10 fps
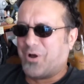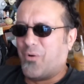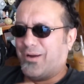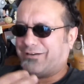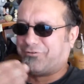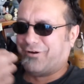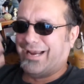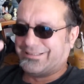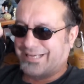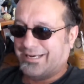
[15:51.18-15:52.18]
going
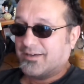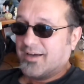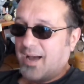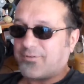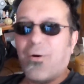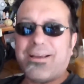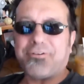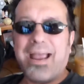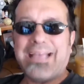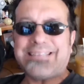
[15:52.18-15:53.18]
crazy. I'm going
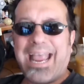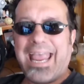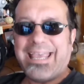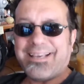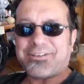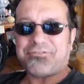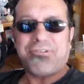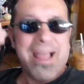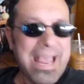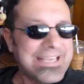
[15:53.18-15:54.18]
crazy.
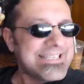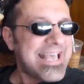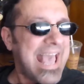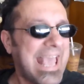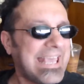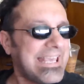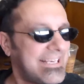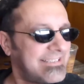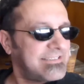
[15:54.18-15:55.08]
Crazy.